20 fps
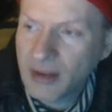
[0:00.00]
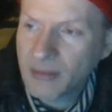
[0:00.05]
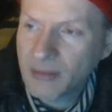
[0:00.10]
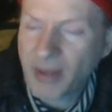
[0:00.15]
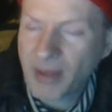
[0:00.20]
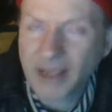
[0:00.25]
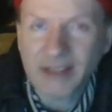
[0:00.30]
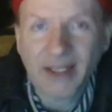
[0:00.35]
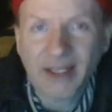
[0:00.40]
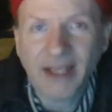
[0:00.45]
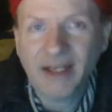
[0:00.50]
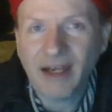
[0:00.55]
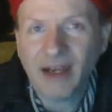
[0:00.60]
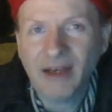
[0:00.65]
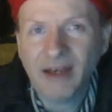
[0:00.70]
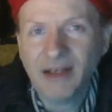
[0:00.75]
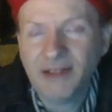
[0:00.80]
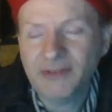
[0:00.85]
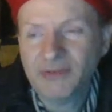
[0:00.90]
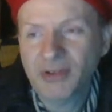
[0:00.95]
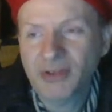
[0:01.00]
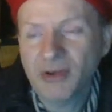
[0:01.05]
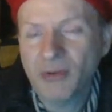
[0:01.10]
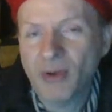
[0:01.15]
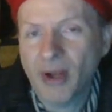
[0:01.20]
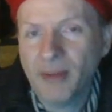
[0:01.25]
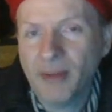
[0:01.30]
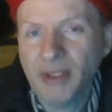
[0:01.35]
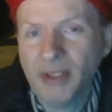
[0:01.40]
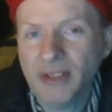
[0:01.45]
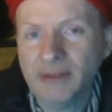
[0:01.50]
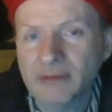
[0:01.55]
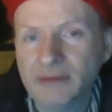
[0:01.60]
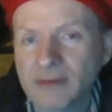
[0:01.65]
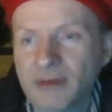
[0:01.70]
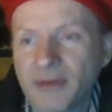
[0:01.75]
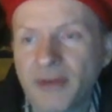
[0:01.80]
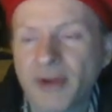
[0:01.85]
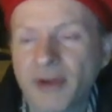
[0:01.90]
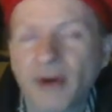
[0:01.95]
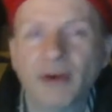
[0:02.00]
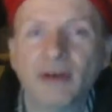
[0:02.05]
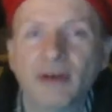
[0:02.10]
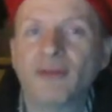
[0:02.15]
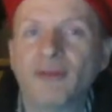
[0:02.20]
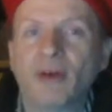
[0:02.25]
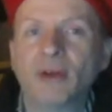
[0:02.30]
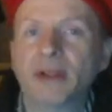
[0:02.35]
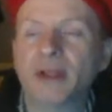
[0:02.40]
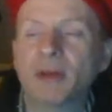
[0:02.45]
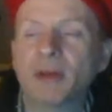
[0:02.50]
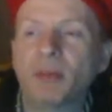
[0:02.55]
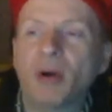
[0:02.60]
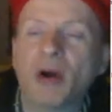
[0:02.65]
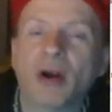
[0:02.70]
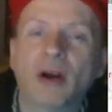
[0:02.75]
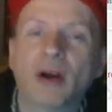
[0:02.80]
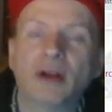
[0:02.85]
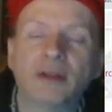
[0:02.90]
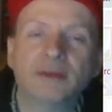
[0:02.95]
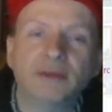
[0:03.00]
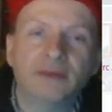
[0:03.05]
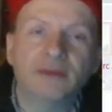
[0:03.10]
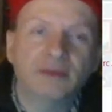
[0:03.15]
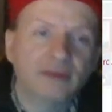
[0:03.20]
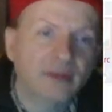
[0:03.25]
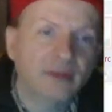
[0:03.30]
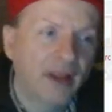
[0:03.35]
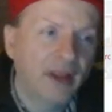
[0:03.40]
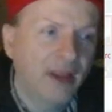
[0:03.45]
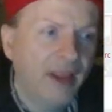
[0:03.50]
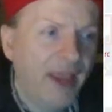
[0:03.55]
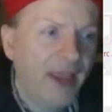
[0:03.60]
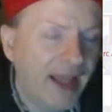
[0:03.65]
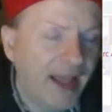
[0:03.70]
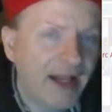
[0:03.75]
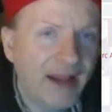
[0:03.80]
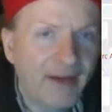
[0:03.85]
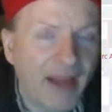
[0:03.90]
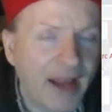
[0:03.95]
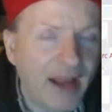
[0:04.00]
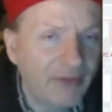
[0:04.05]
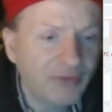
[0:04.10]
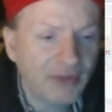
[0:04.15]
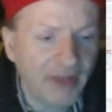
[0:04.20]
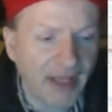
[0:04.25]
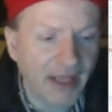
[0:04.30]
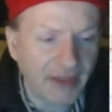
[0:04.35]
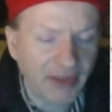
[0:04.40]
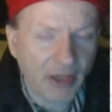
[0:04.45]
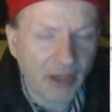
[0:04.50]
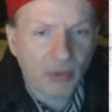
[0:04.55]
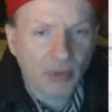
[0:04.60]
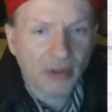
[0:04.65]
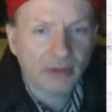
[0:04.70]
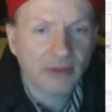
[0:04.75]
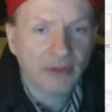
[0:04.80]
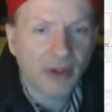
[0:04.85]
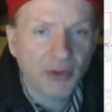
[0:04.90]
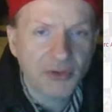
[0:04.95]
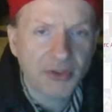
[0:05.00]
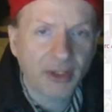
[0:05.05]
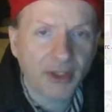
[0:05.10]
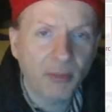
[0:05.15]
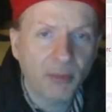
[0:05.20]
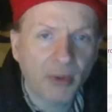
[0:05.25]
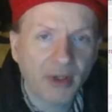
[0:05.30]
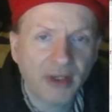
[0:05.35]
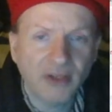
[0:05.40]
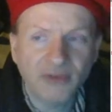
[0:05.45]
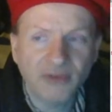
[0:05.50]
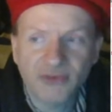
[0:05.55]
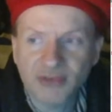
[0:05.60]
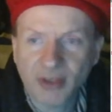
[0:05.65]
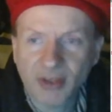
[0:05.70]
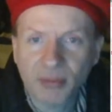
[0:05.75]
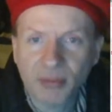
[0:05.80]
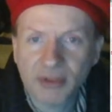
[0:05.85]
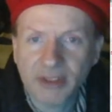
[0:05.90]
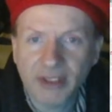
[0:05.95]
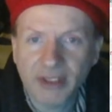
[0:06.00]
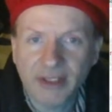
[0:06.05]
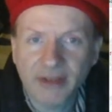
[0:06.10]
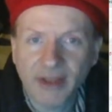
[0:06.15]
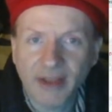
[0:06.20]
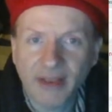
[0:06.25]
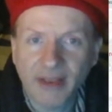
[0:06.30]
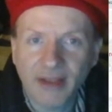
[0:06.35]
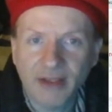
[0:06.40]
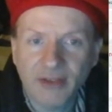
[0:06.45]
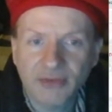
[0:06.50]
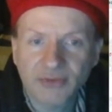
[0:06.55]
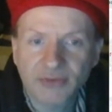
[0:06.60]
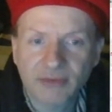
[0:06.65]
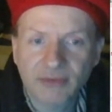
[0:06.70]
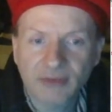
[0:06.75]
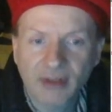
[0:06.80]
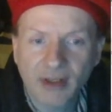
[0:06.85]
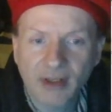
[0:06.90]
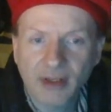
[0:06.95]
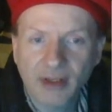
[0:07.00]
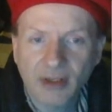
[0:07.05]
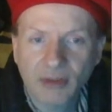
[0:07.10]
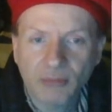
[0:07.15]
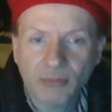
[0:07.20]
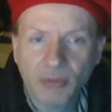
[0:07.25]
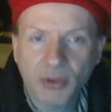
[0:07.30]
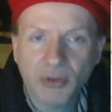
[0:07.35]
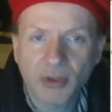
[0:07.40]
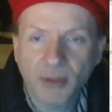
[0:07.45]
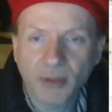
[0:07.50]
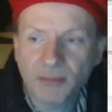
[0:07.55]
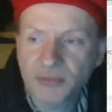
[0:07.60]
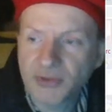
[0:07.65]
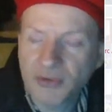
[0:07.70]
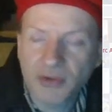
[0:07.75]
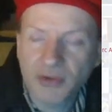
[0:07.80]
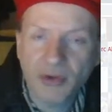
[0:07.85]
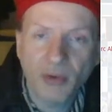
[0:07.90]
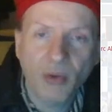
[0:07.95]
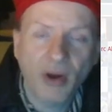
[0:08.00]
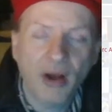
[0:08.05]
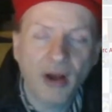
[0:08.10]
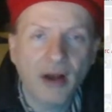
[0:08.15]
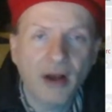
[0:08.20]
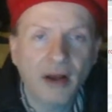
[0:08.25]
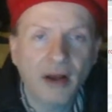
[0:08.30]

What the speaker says: by late 82. I mean, The Art of Falling Apart. And after that, they were largely working separately. And then they just regrouped to do